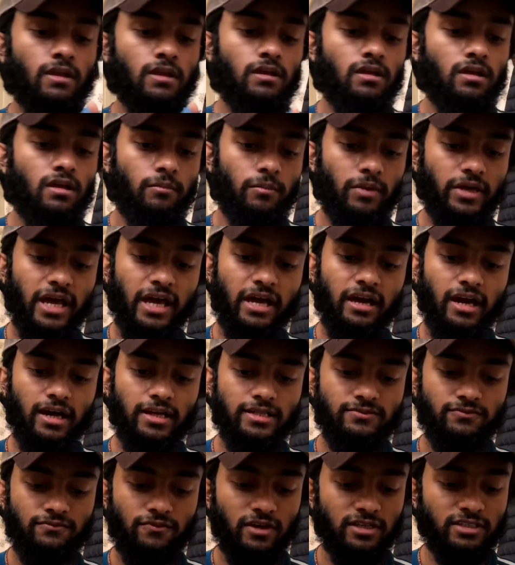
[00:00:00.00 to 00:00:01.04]
But yeah guys,
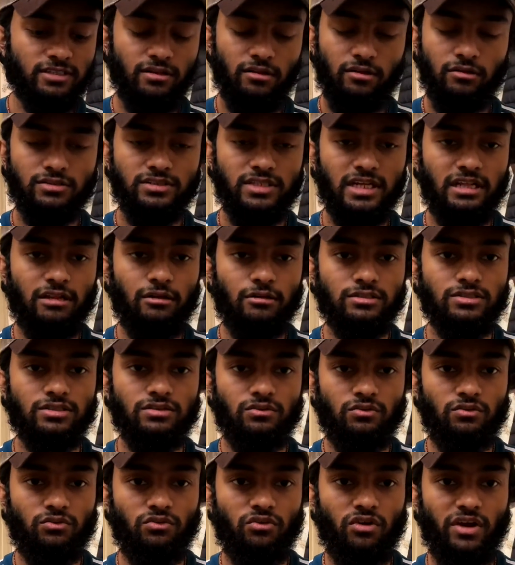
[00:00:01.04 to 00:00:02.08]
first looks, it looks
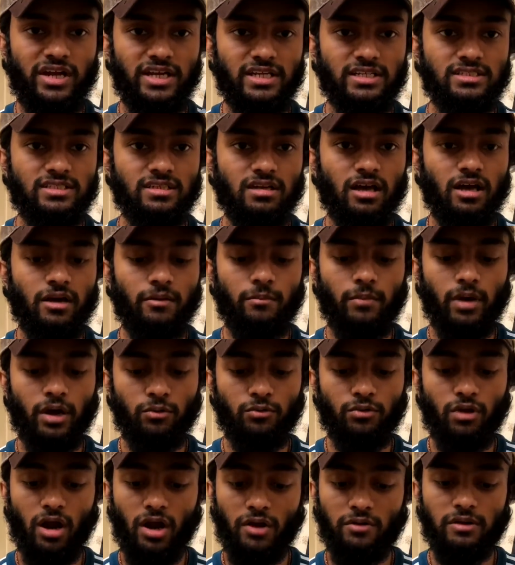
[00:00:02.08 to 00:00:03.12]
great. I would
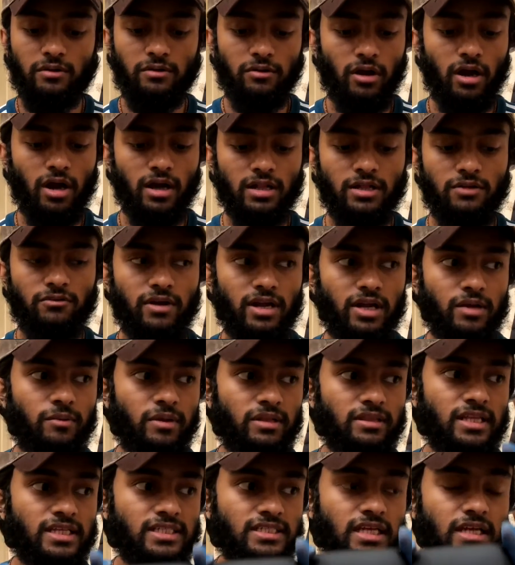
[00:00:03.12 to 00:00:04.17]
highly recommend
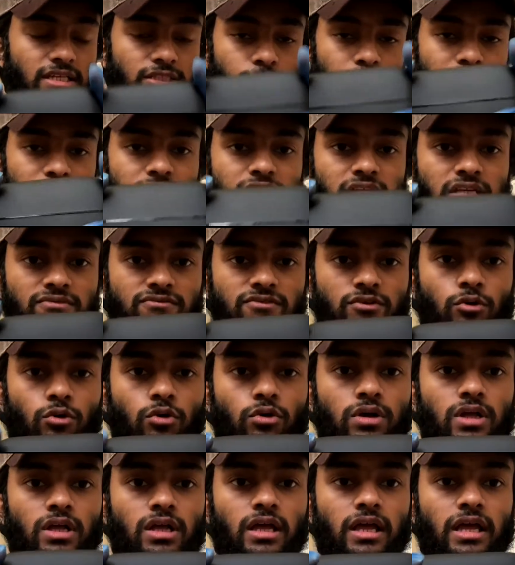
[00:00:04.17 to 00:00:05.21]
this, especially if you're
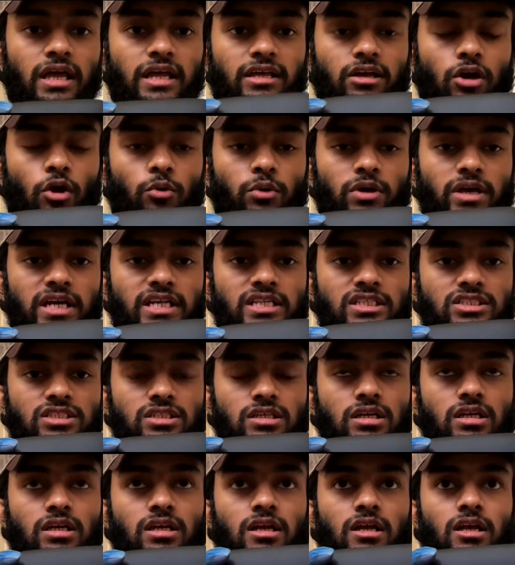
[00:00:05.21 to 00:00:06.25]
going into
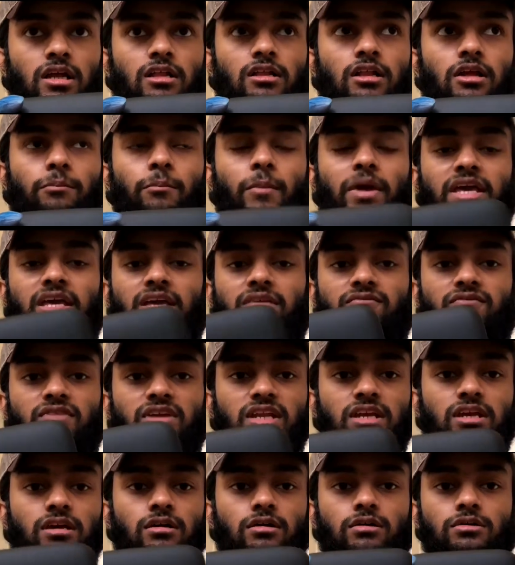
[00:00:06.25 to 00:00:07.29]
making
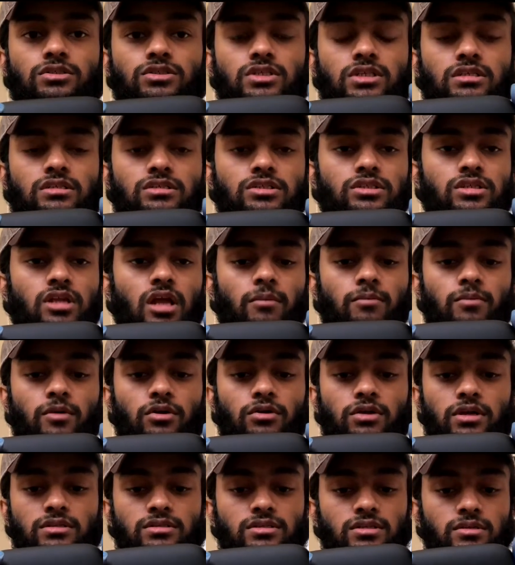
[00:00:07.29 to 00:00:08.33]
videos and just uploading
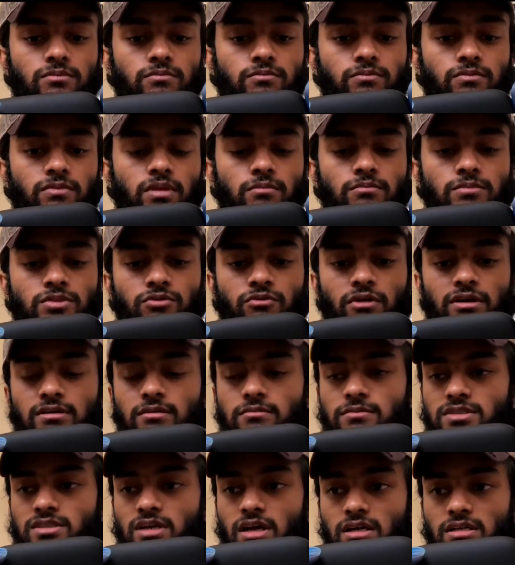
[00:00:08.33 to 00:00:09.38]
them to random
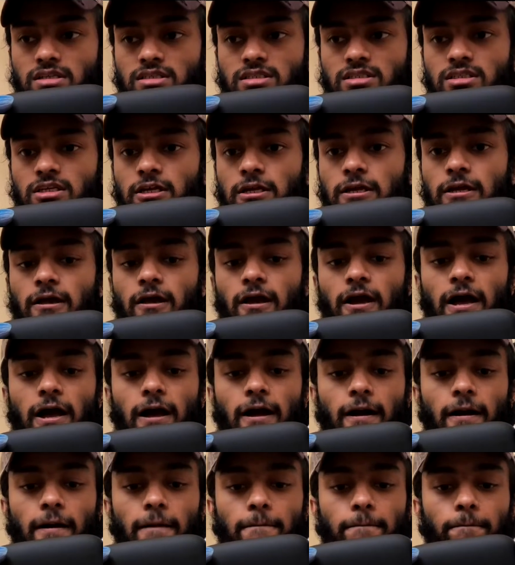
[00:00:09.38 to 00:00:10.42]
sites.
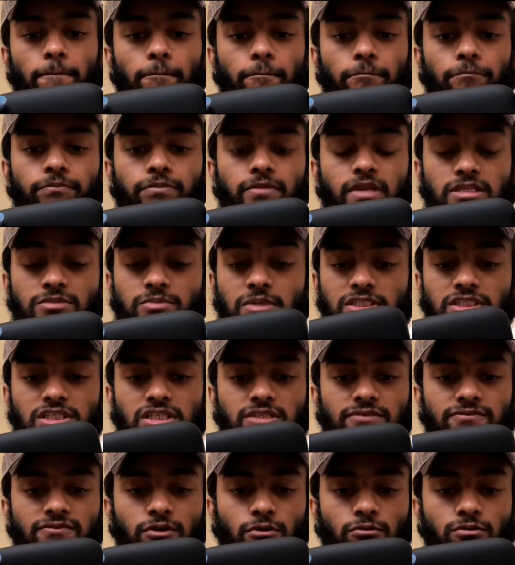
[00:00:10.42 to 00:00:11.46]
Especially if
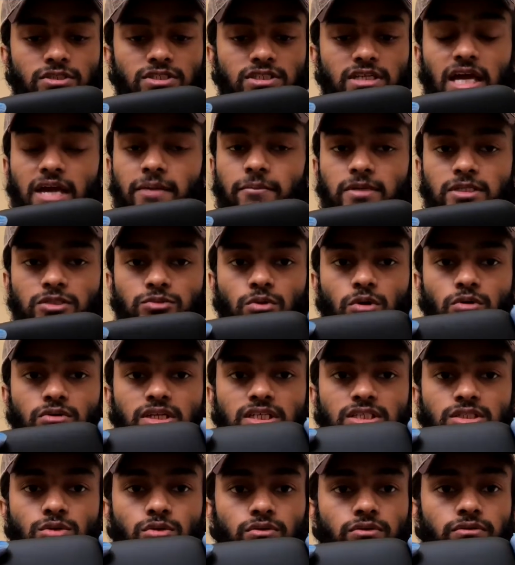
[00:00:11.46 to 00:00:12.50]
you're into gaming as well, this
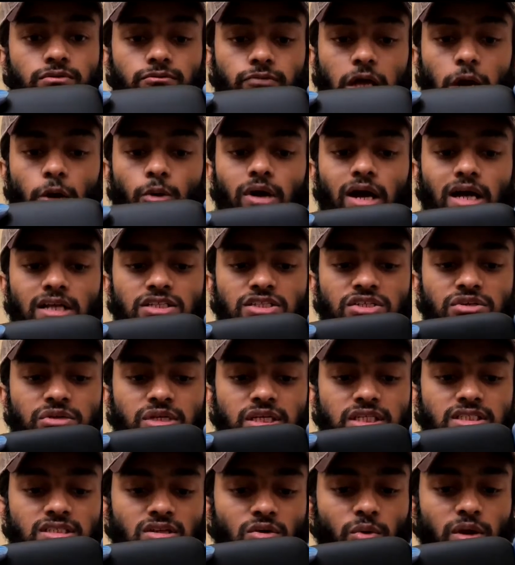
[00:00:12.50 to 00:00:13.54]
Elgato is
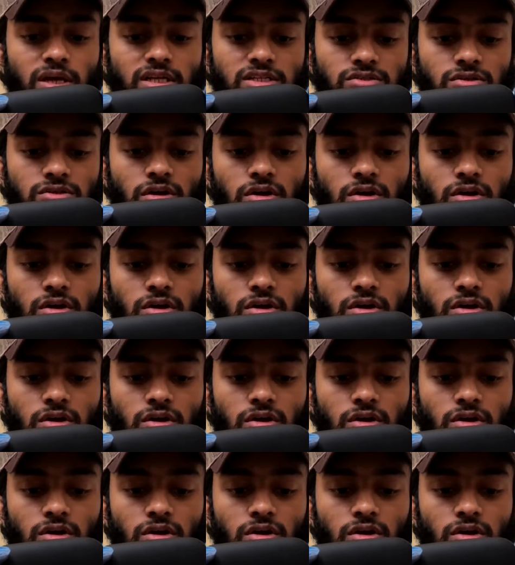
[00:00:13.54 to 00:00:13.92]
the way to go.